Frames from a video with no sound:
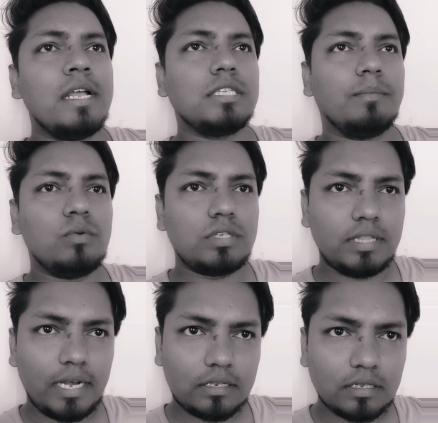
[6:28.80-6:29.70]
suppose in
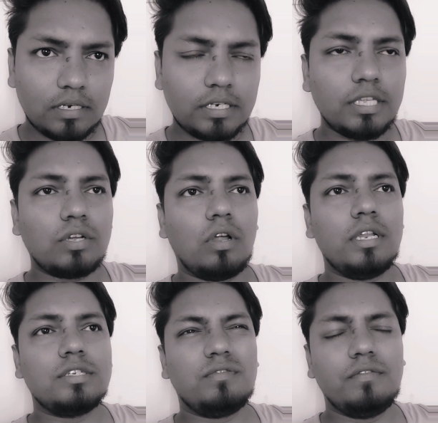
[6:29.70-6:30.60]
that third year
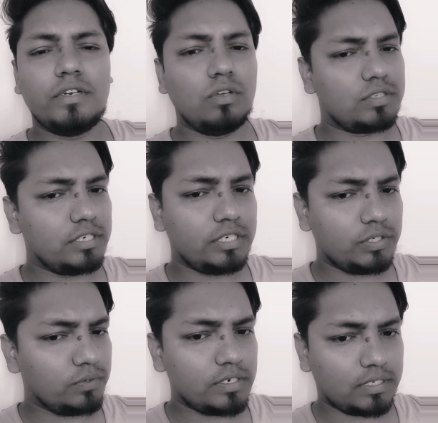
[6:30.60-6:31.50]
college, 50 or 60
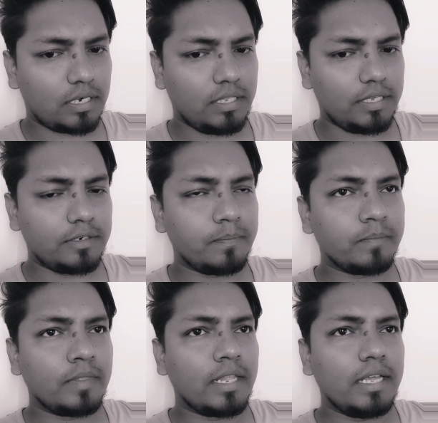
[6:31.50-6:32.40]
students are there.
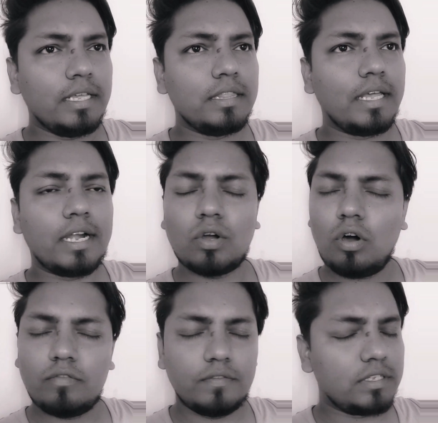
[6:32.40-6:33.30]
In that,
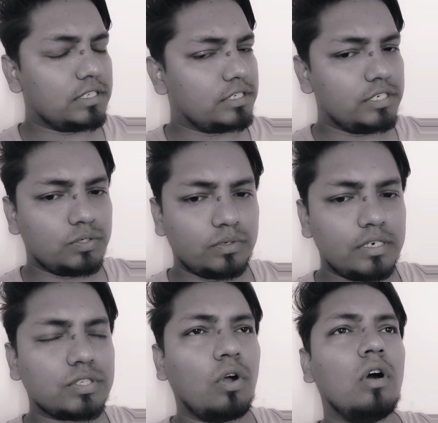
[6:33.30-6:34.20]
all 50, 60
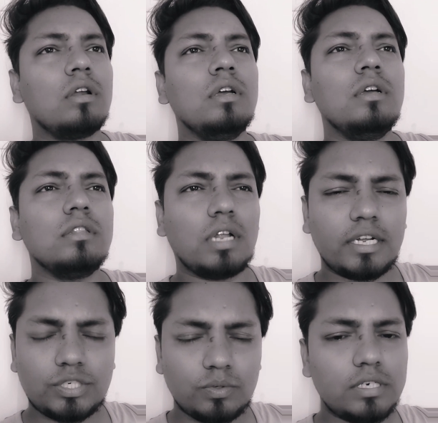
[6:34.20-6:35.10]
students or
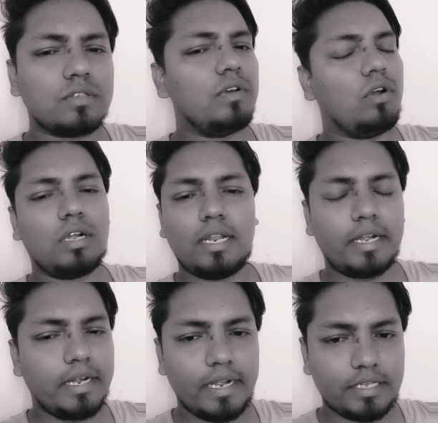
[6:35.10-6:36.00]
30 students will not
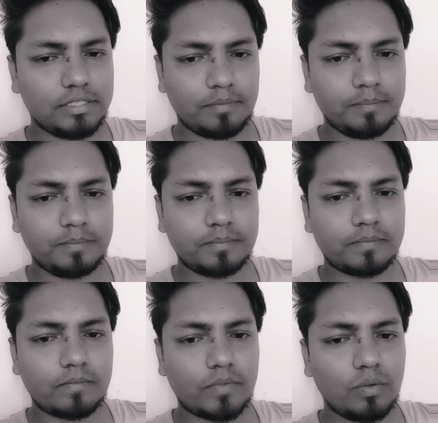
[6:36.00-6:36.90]
target GATE exam.
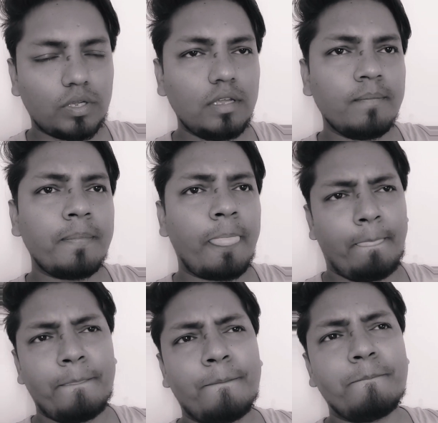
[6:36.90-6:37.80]
Okay.
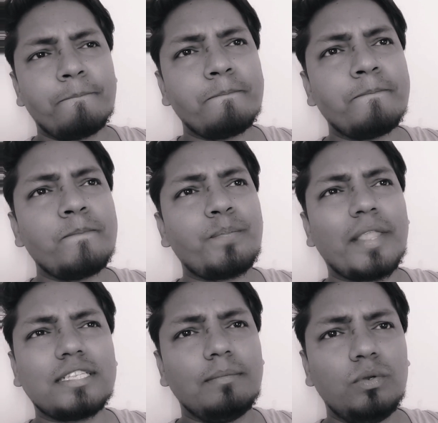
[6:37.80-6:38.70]

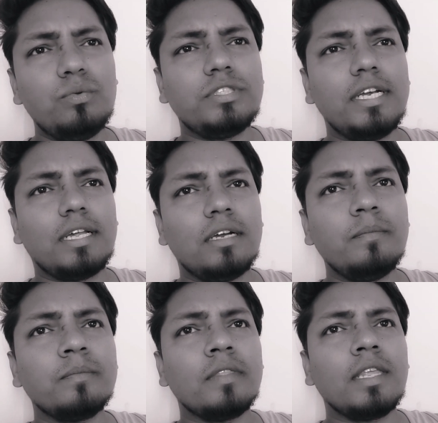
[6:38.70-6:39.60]
Some loose data,
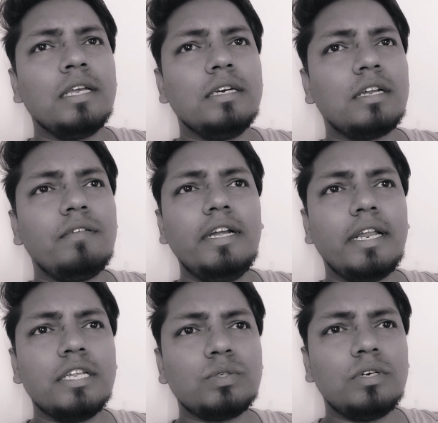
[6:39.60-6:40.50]
roughly
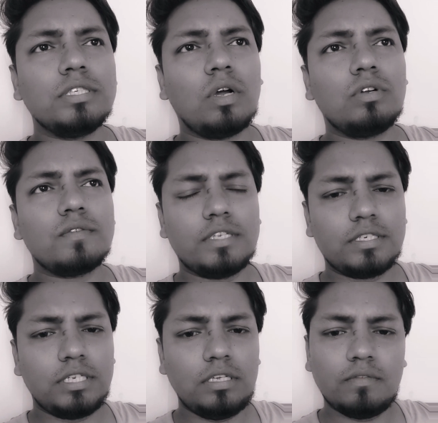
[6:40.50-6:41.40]
10 students out of
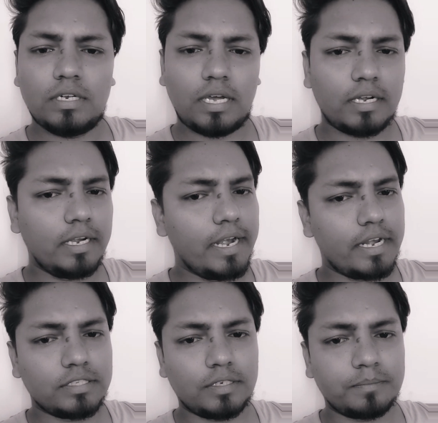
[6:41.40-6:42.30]
60 will target GATE
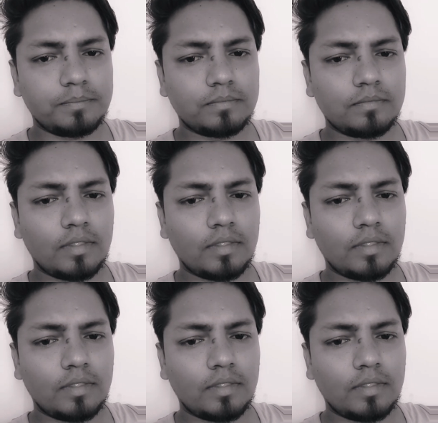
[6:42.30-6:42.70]
exam.